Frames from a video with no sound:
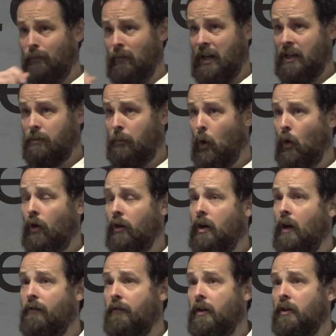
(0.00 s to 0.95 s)
explore
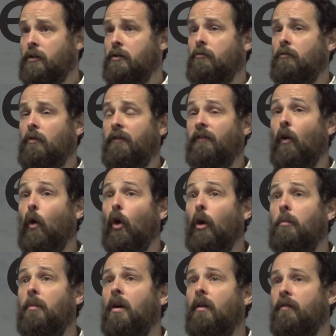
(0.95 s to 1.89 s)
governance
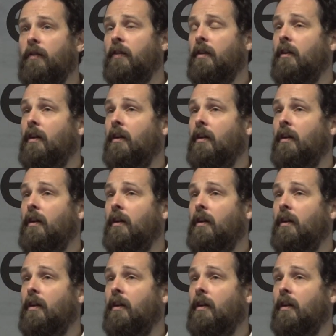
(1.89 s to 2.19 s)
reform of